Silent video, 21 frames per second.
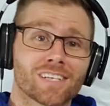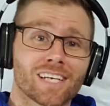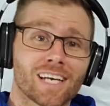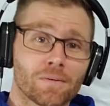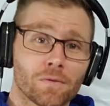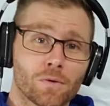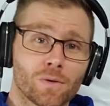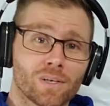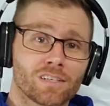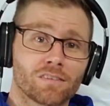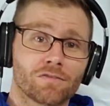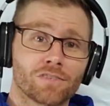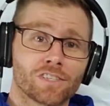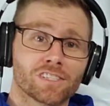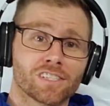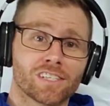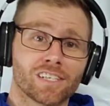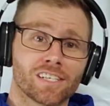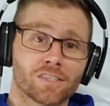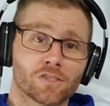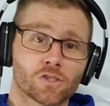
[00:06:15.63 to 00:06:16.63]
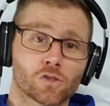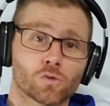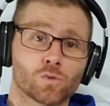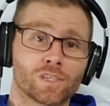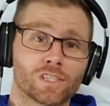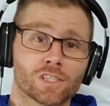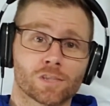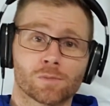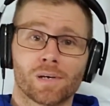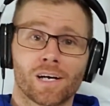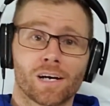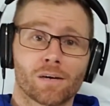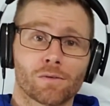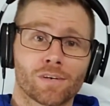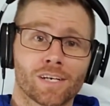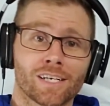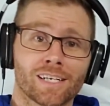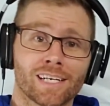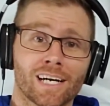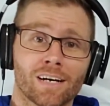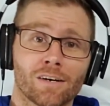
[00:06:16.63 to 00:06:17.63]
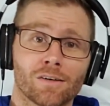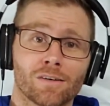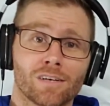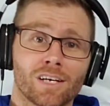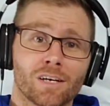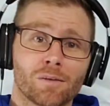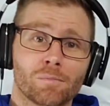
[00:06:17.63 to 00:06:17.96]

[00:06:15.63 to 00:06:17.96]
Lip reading: heavyweight division in a sweet spot right now,